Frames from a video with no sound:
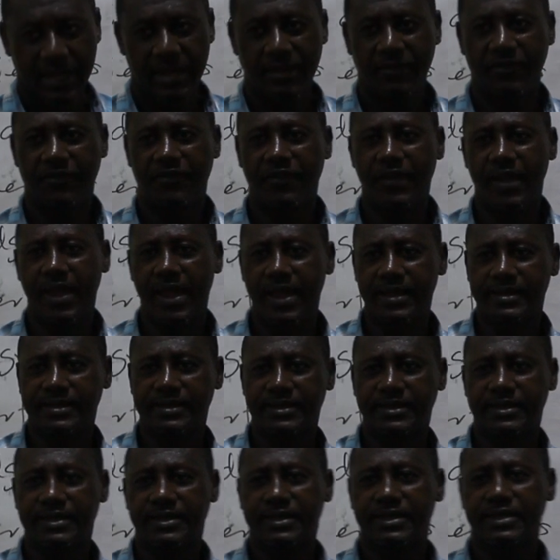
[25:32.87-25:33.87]
the
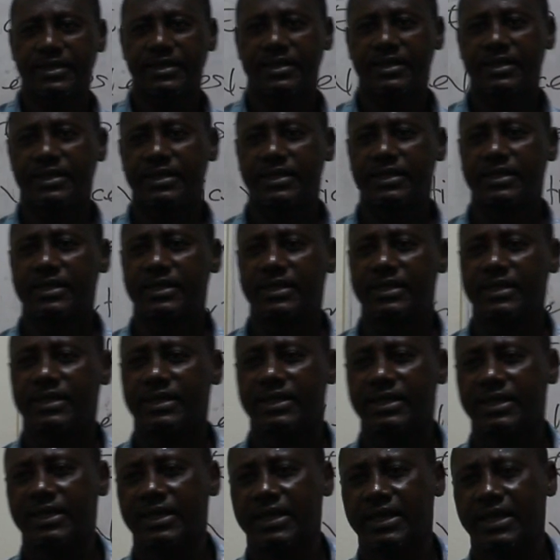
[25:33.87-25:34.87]
face
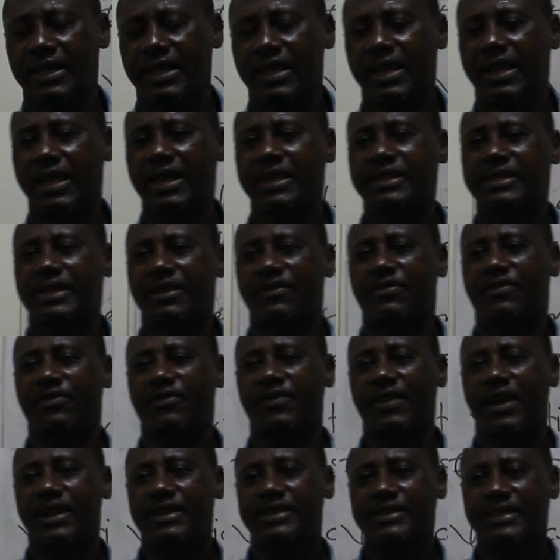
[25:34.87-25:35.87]
is the
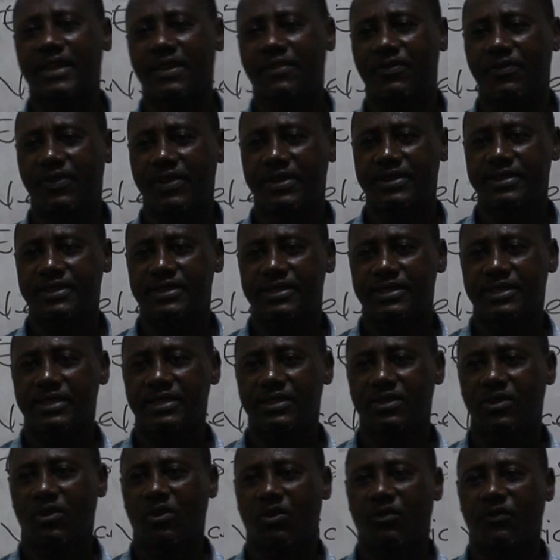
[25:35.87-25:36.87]
flat
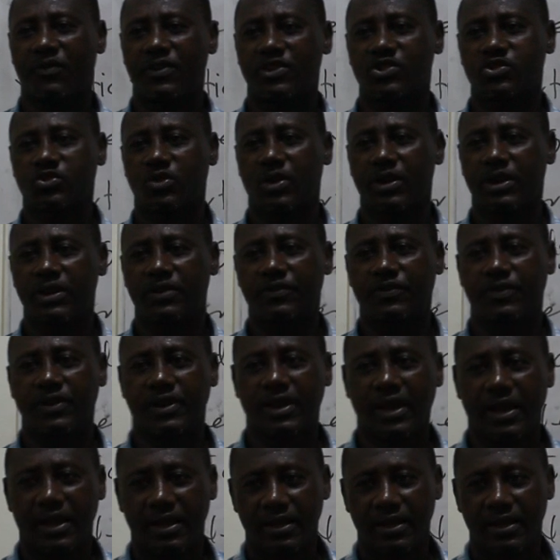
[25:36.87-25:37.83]
surface of a solid figure.